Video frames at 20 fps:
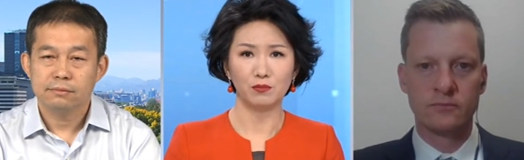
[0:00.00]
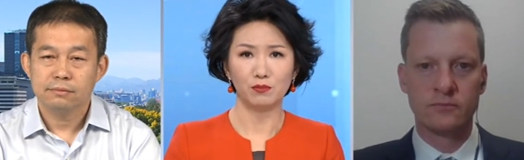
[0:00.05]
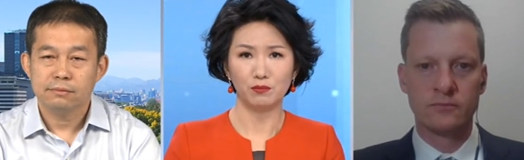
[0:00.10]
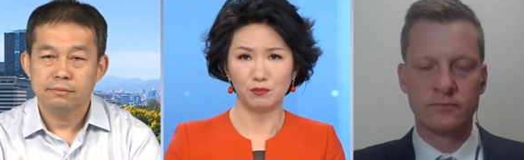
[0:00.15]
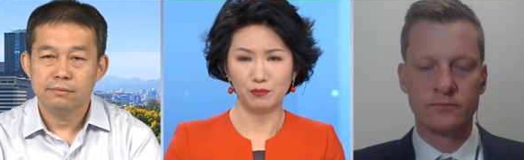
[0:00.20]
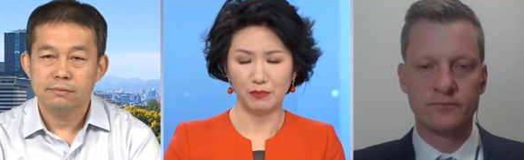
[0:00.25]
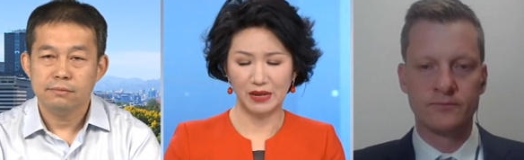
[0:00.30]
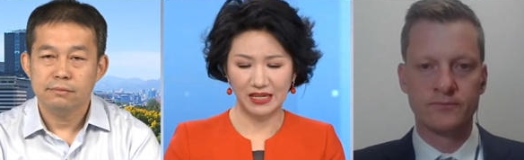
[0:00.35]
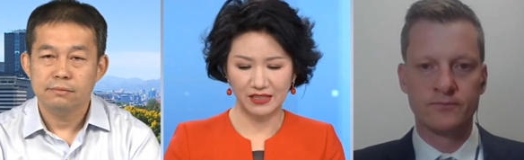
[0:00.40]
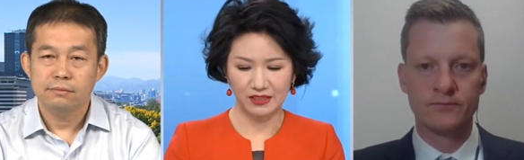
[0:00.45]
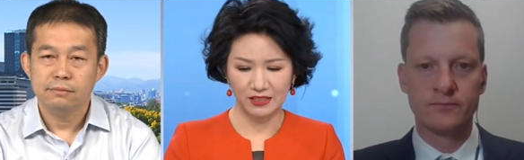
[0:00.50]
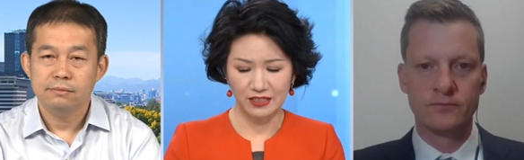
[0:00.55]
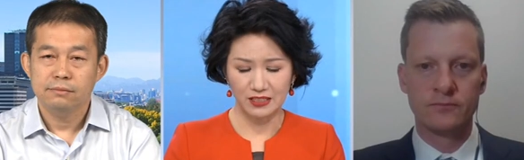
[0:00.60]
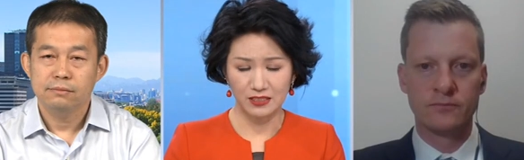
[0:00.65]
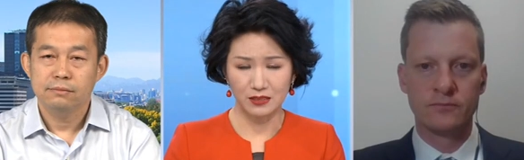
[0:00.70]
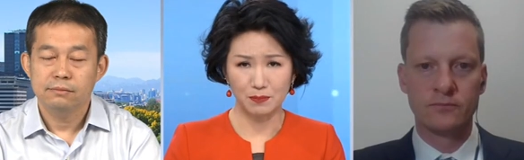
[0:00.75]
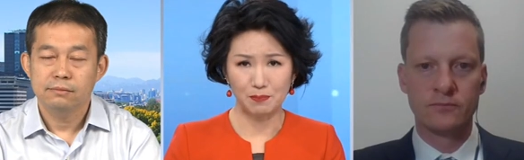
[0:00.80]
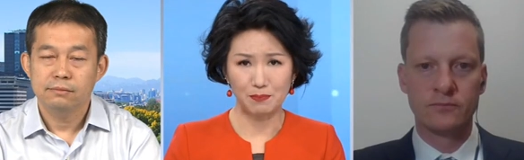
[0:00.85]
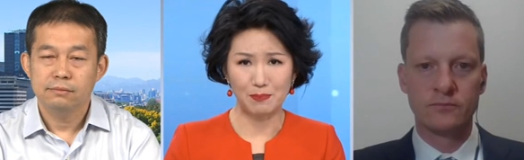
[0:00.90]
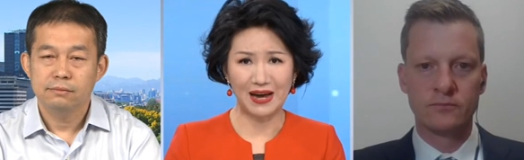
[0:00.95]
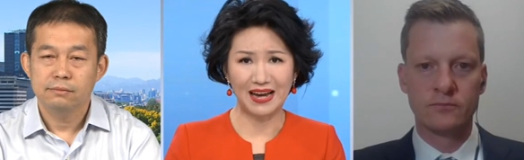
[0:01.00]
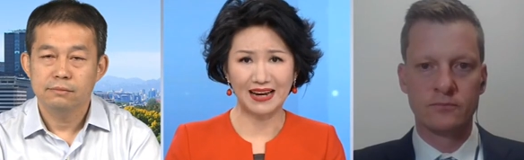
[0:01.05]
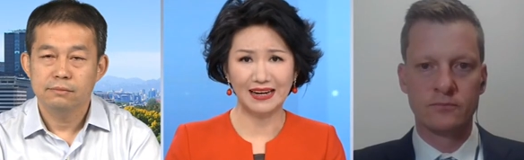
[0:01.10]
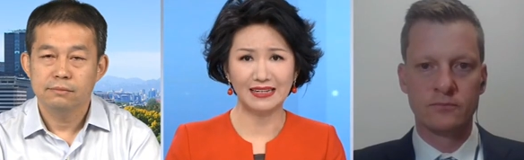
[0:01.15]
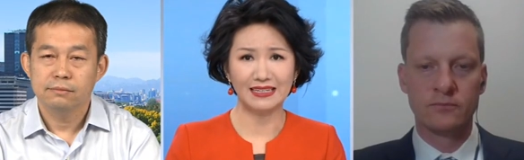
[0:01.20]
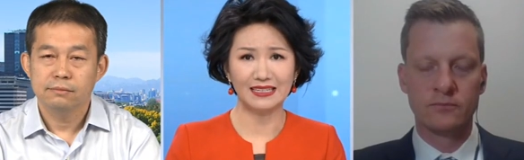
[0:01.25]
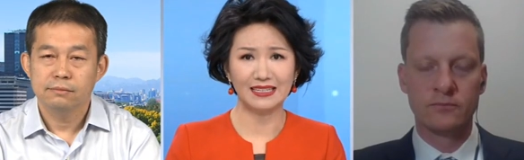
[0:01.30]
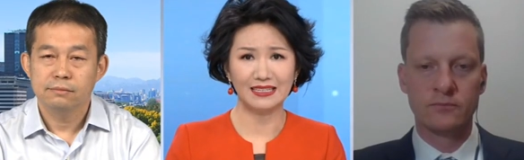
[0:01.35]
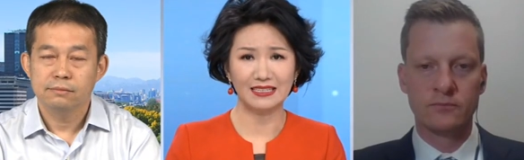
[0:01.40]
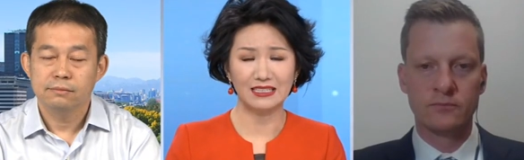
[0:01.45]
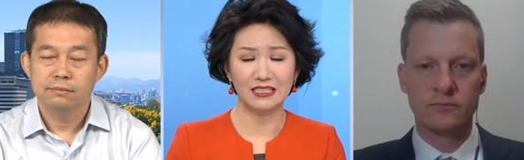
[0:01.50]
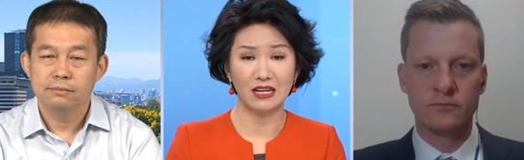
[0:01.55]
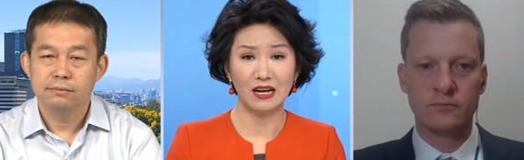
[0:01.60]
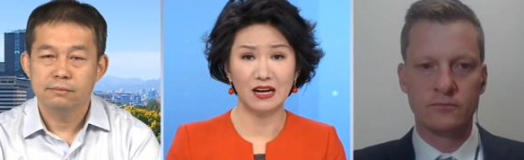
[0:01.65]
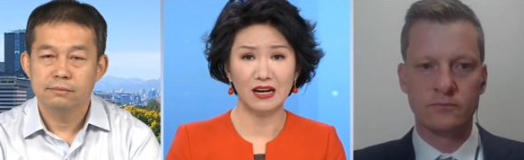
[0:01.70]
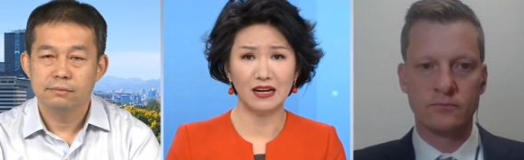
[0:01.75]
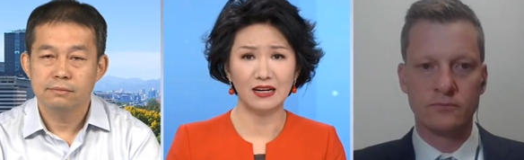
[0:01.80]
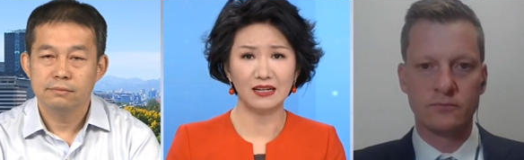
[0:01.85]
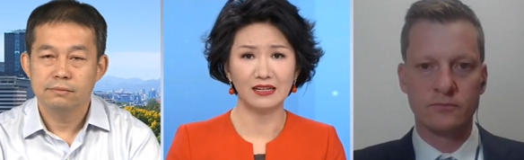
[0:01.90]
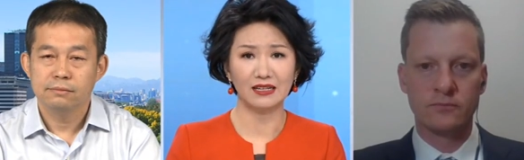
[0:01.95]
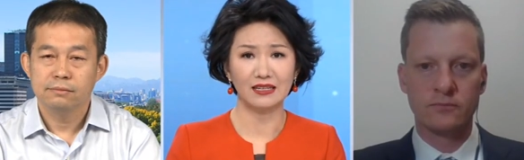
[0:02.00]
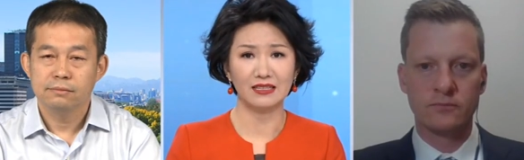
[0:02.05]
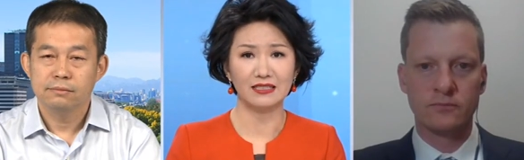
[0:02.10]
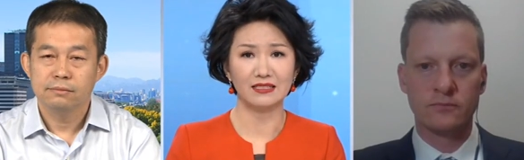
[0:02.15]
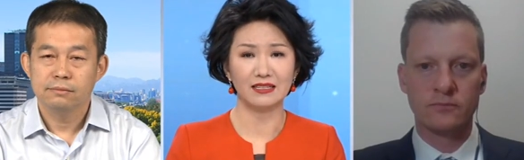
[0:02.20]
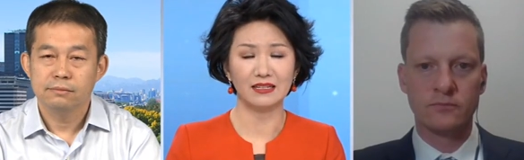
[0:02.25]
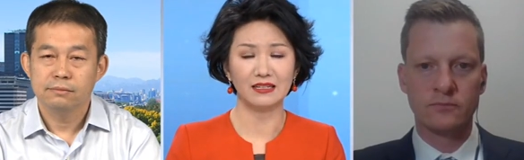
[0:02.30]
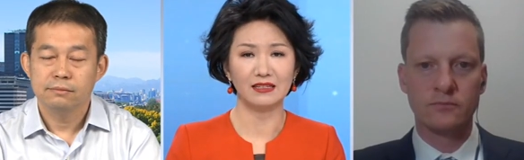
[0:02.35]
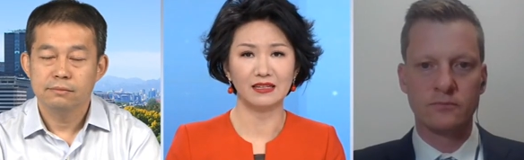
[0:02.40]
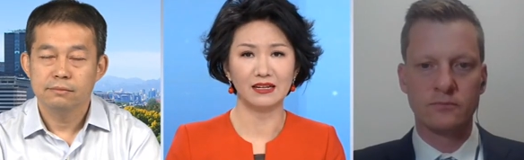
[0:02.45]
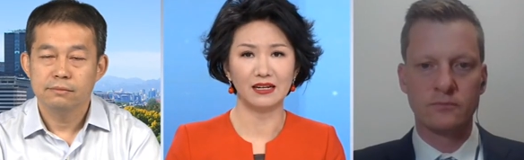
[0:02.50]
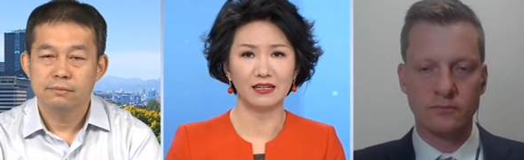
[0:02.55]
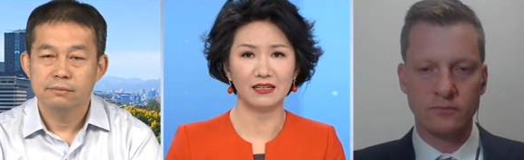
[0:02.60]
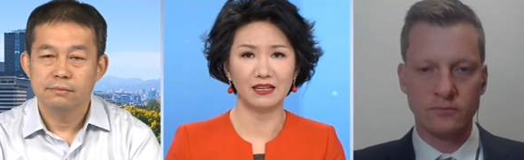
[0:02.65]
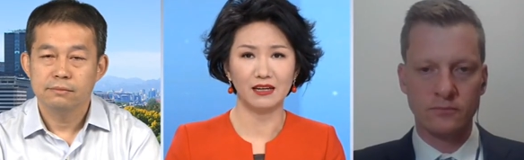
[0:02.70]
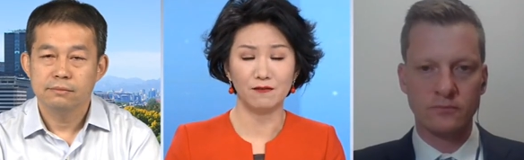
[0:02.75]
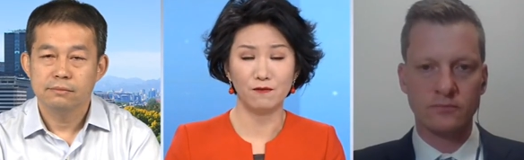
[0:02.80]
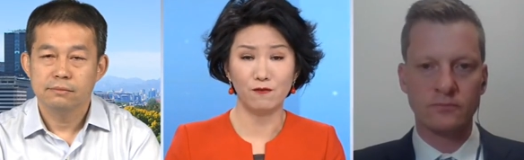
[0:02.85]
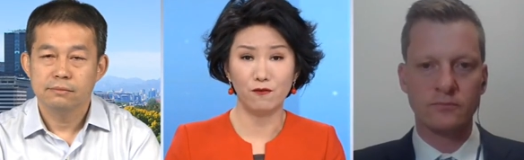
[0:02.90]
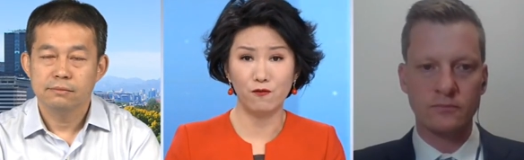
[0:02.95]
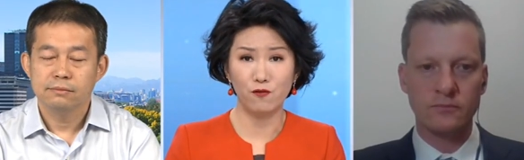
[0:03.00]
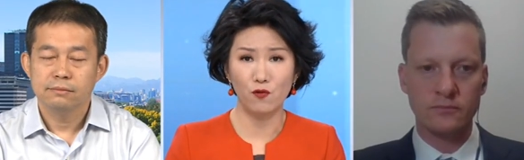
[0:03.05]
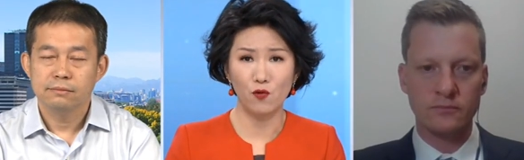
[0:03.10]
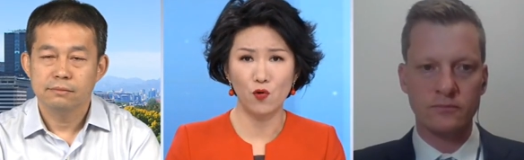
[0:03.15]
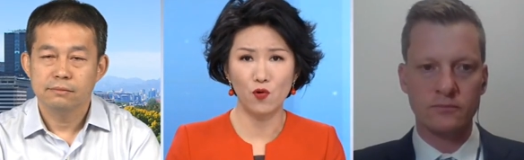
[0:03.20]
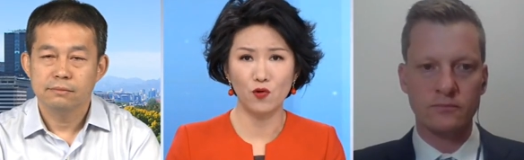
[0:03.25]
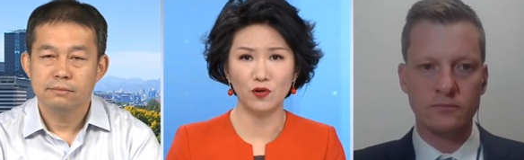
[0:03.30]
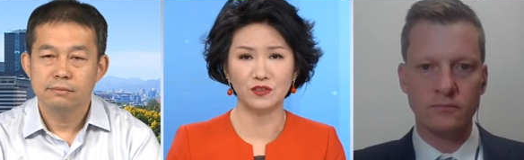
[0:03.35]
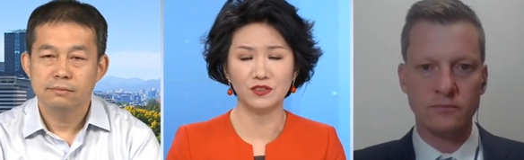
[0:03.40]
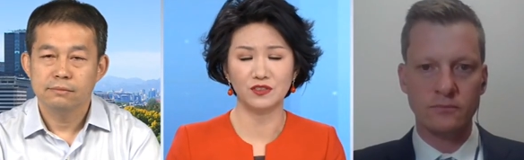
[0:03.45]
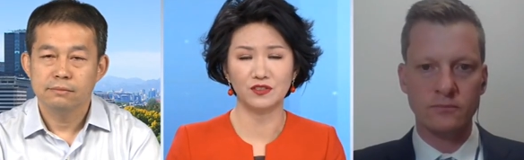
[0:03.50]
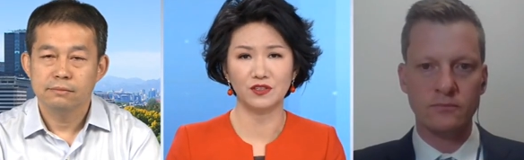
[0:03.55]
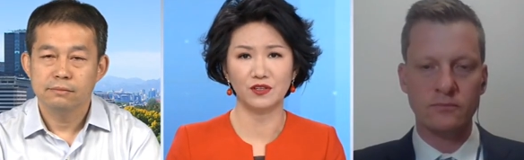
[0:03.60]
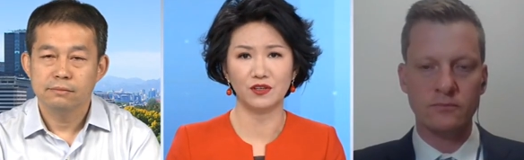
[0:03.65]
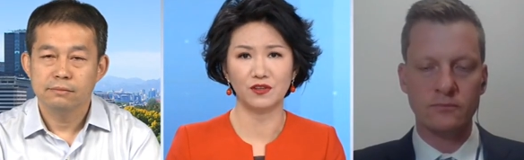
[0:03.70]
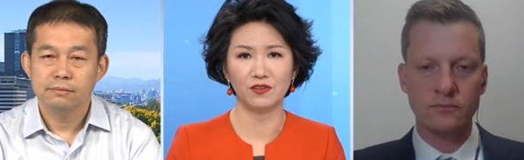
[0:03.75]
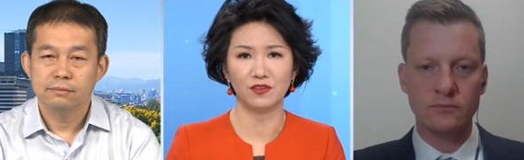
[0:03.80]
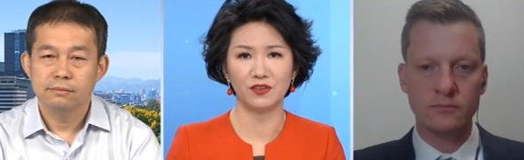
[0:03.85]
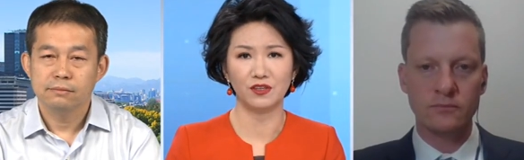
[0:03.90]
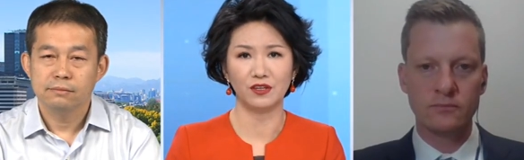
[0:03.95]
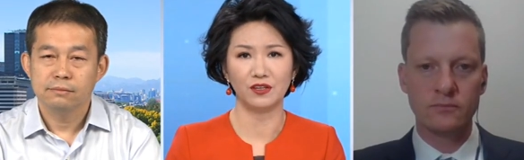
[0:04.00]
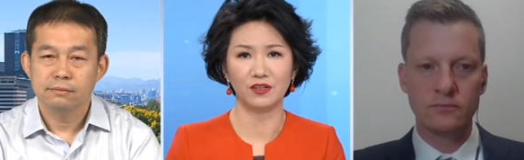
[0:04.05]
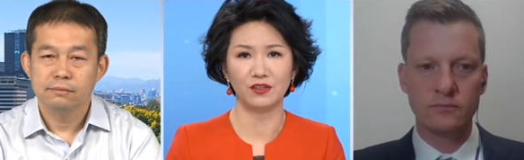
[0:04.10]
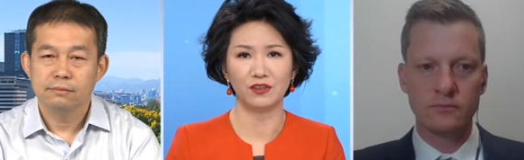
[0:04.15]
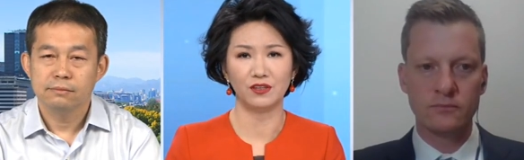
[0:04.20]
Speaker 1: make these binding targets and, and enforce the,